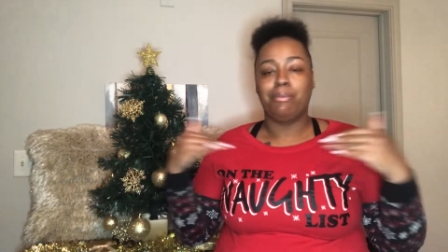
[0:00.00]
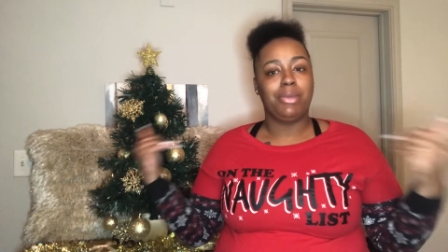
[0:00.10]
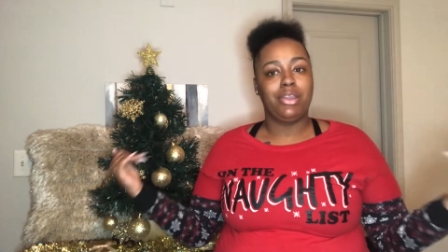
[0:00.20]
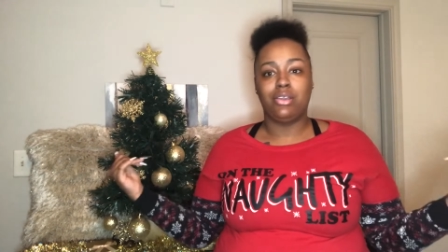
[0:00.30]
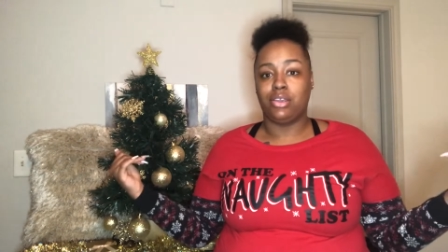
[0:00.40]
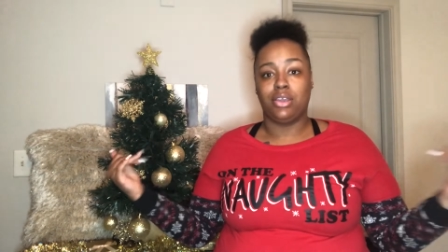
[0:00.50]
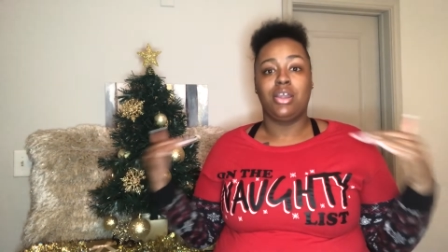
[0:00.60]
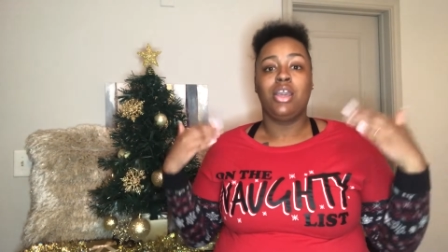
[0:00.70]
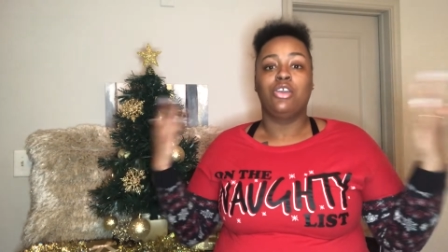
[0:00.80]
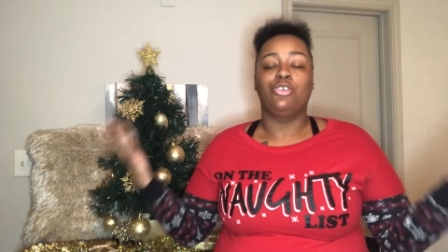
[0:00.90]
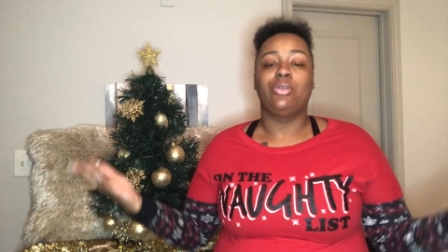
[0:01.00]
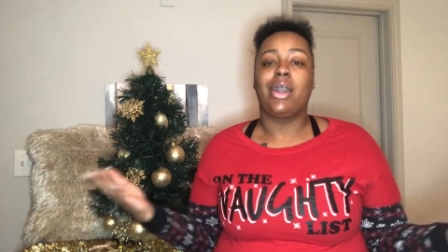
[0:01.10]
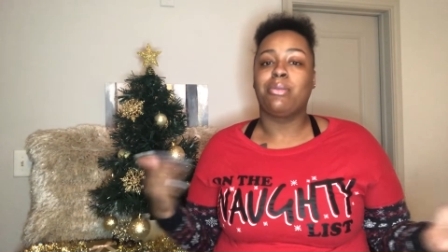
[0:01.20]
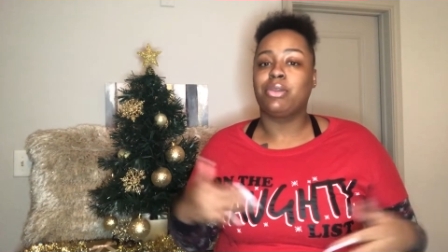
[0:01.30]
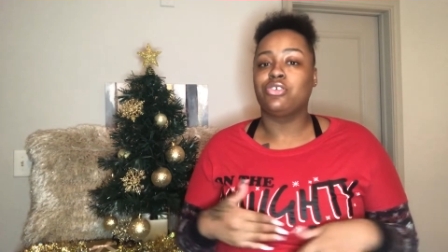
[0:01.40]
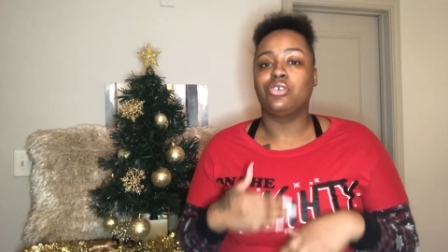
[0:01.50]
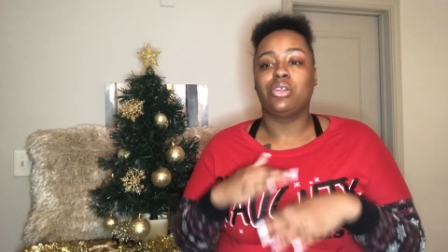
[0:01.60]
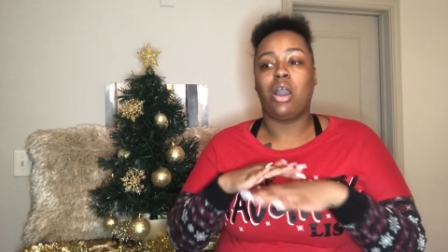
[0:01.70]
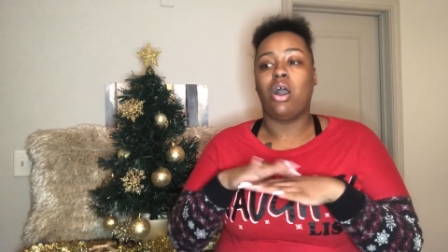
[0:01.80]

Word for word: period. You got to make sure that